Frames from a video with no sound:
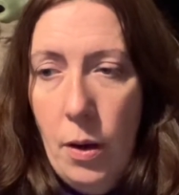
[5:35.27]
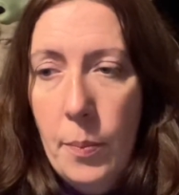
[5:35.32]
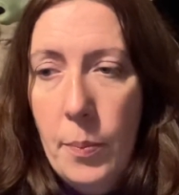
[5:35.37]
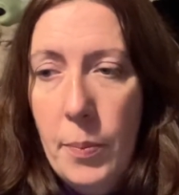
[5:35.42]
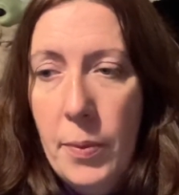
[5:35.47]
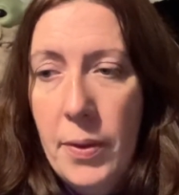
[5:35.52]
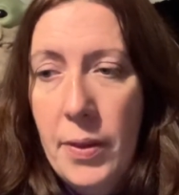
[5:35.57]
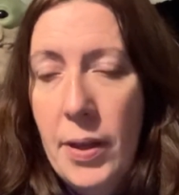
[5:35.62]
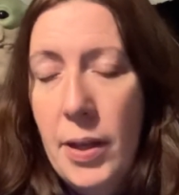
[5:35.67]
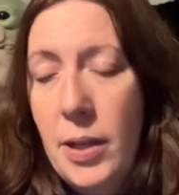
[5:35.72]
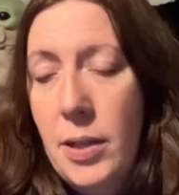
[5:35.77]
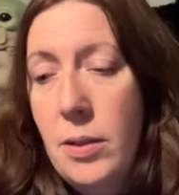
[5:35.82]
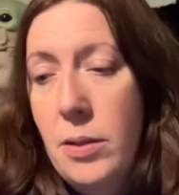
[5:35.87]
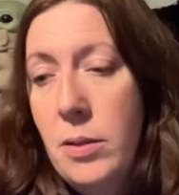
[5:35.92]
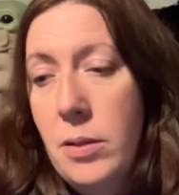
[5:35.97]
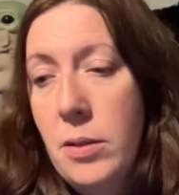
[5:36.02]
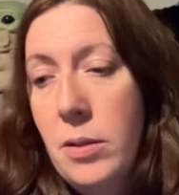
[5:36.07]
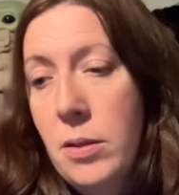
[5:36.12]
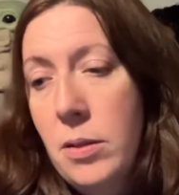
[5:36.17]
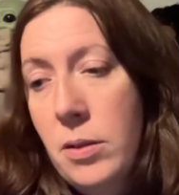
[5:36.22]
But
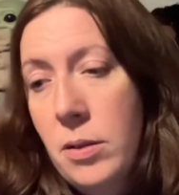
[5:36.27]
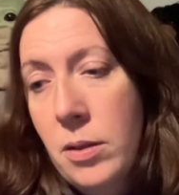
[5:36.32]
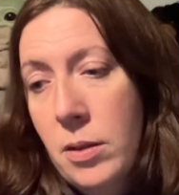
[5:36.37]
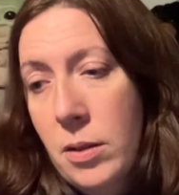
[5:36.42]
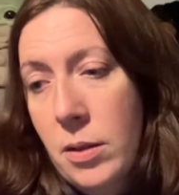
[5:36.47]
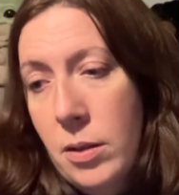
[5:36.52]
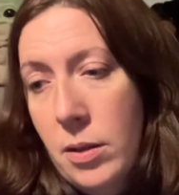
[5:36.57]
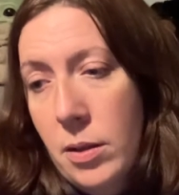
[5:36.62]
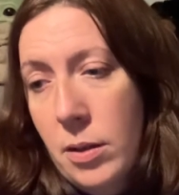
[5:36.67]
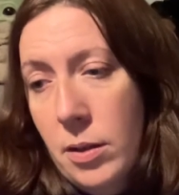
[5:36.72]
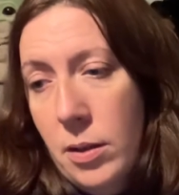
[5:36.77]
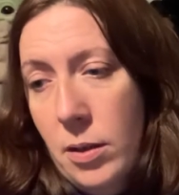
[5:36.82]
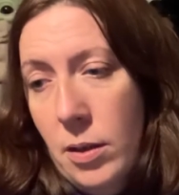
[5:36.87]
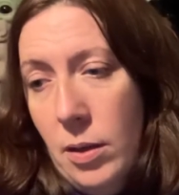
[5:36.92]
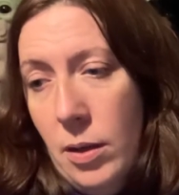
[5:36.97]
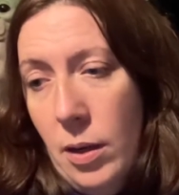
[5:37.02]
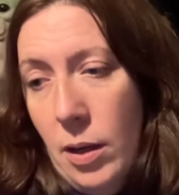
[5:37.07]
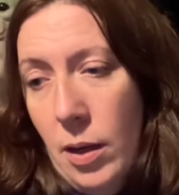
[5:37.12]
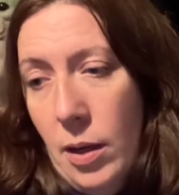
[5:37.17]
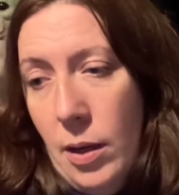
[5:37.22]
then
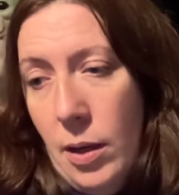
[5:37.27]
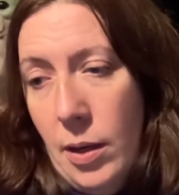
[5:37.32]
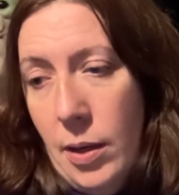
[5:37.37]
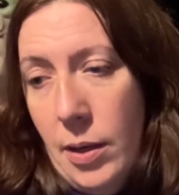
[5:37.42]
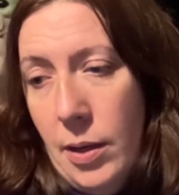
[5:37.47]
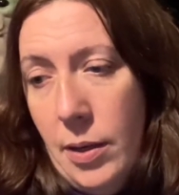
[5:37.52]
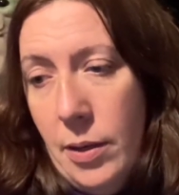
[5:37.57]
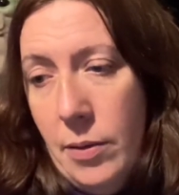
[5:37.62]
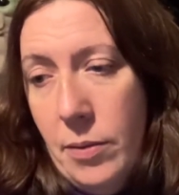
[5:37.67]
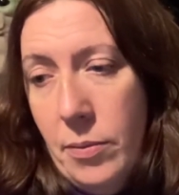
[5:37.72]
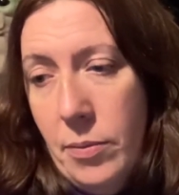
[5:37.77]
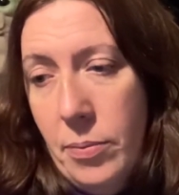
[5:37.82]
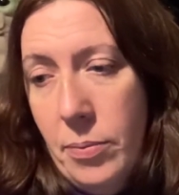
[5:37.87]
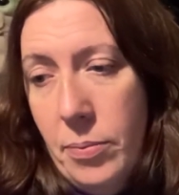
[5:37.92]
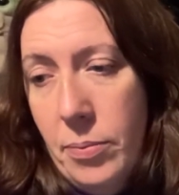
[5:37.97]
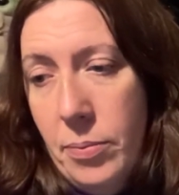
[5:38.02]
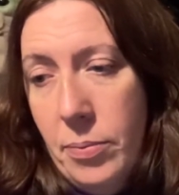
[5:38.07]
I've